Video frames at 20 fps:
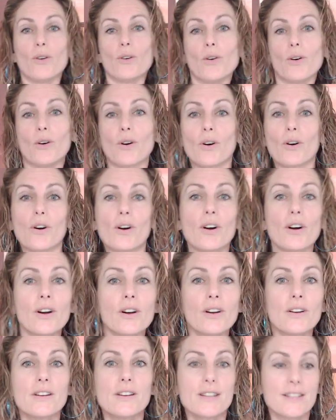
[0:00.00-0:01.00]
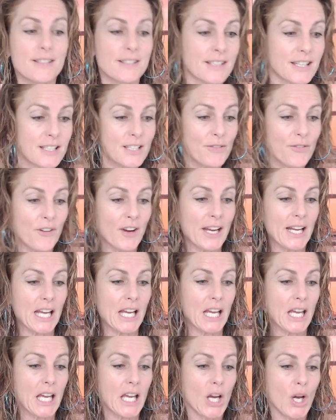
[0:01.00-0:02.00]
or
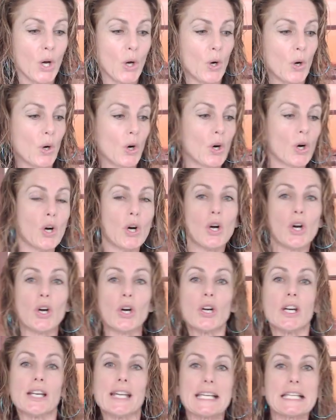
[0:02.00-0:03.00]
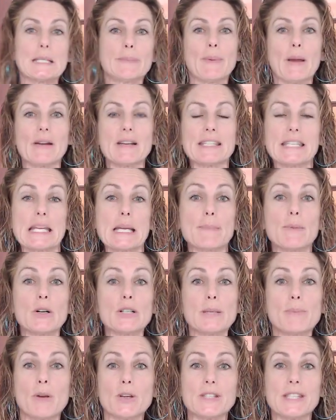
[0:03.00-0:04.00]
schizophrenic or experiencing a
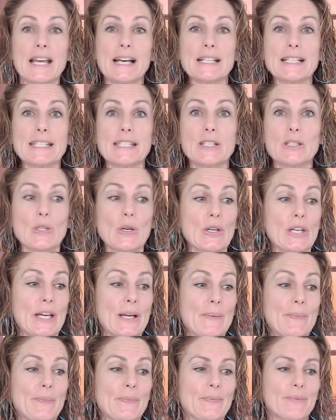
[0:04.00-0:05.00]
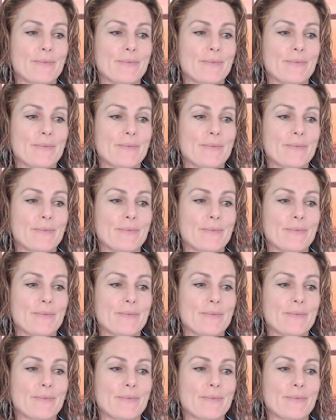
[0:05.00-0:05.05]
multi-personality disorder.